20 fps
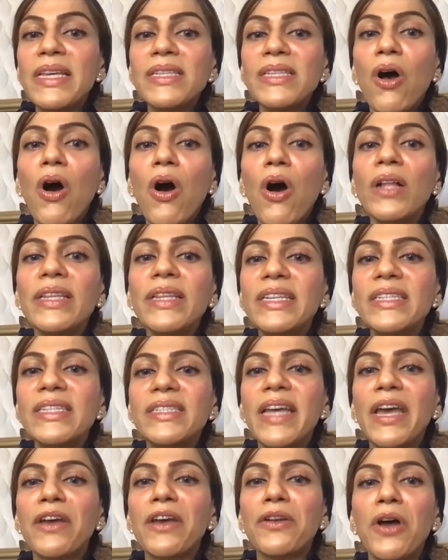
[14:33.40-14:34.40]
all these
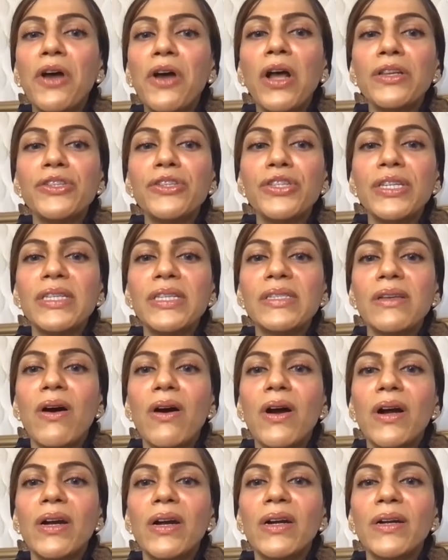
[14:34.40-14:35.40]
technologies
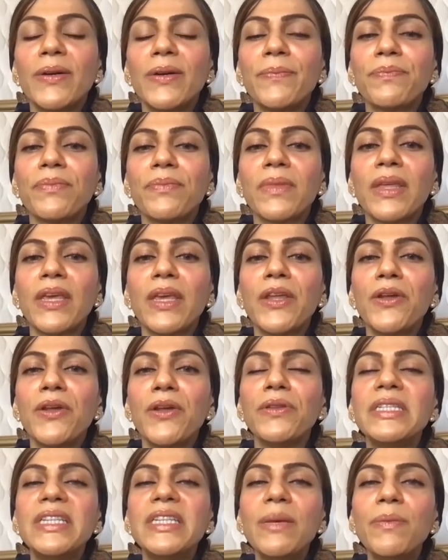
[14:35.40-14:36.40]
are
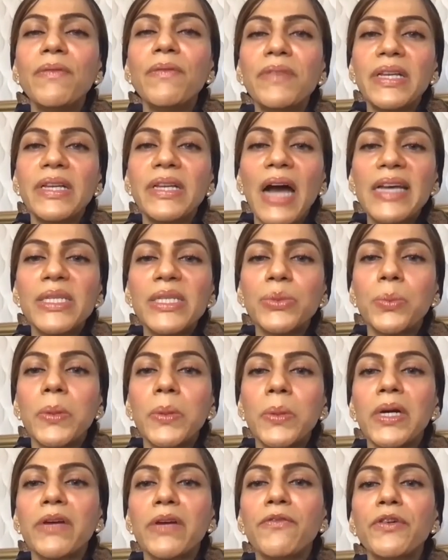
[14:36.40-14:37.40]
the tip of the
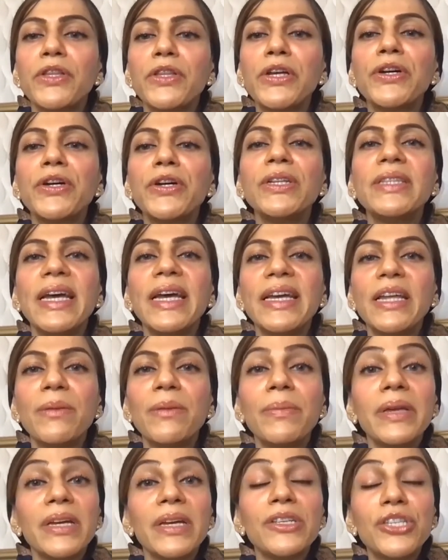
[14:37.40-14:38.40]
iceberg for the good that can
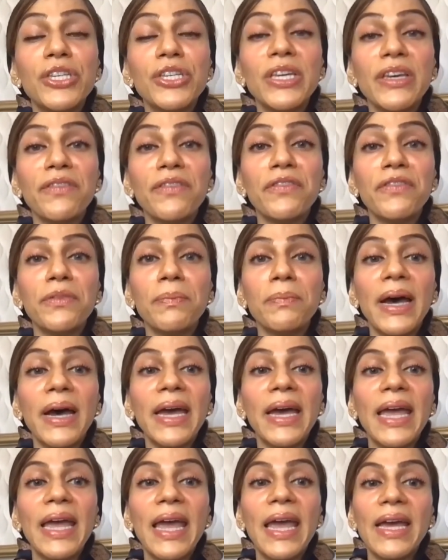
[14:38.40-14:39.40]
be achieved
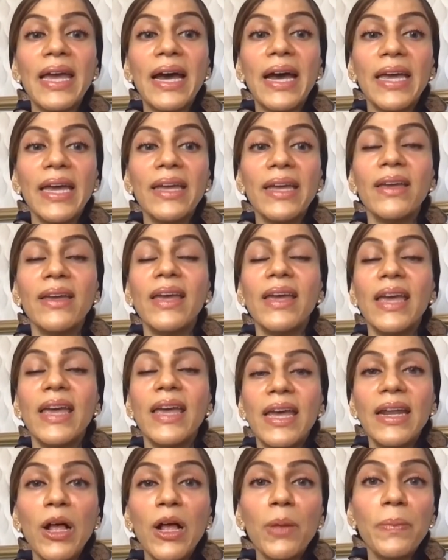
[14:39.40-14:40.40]
by AI
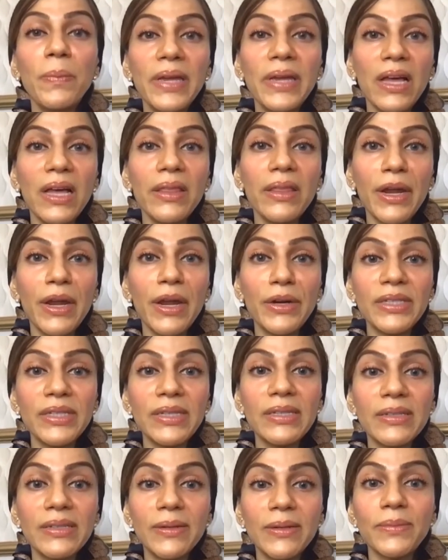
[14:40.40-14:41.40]
in helping healthcare
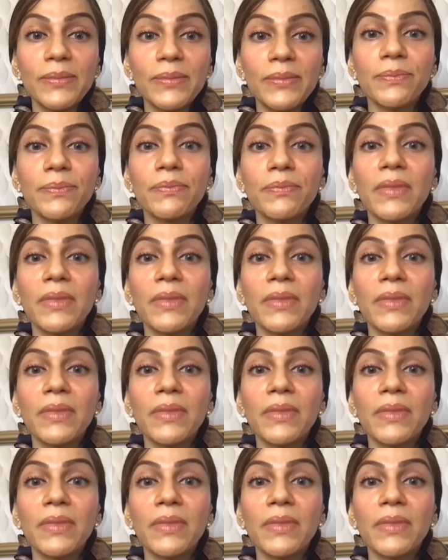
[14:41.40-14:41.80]
systems.